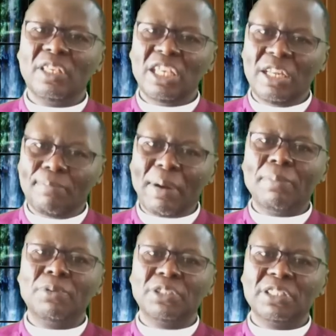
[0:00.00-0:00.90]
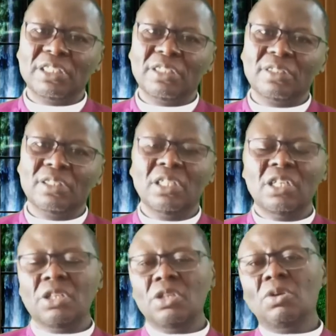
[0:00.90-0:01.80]
in Bible reading.
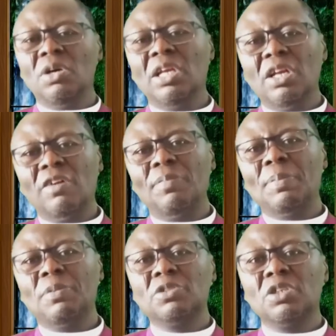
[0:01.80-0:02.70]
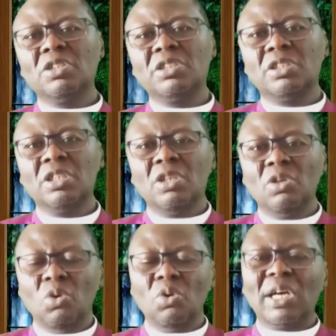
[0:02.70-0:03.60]
You know, a lot of people just
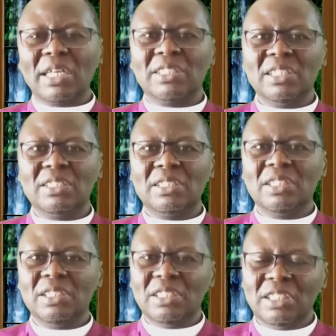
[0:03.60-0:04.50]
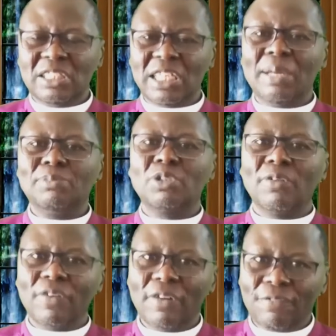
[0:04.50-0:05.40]
look at it in terms
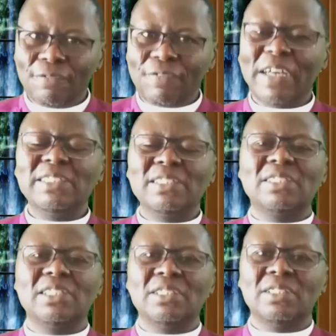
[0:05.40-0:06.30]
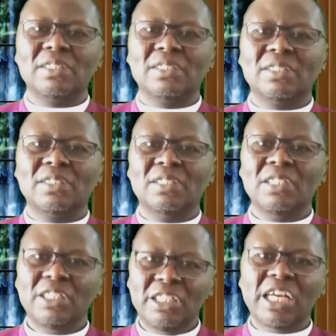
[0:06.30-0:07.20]
of fasting.
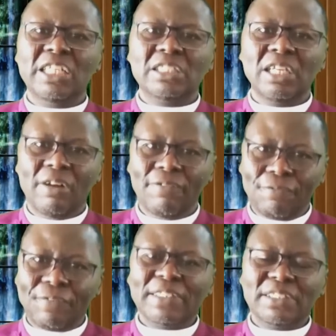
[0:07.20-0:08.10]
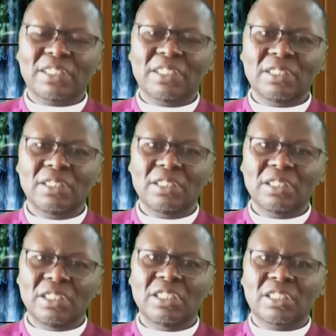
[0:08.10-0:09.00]
Yes, fasting
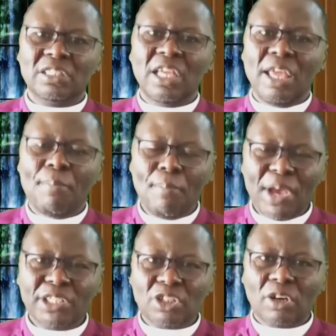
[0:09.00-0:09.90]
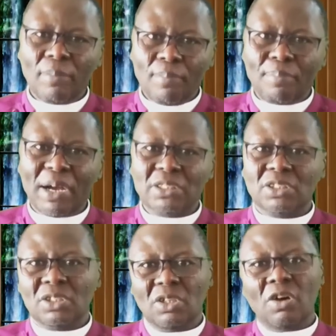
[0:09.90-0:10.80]
is a major
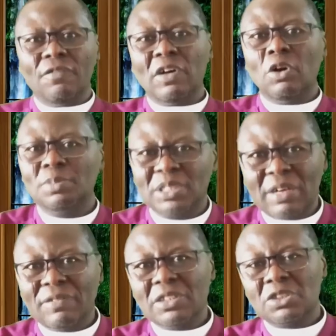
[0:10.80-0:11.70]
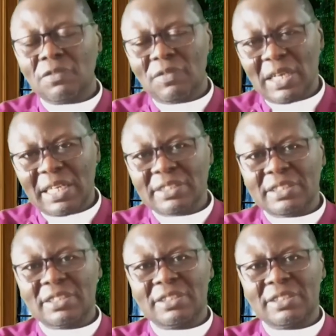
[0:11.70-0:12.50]
part of our observance of Lent.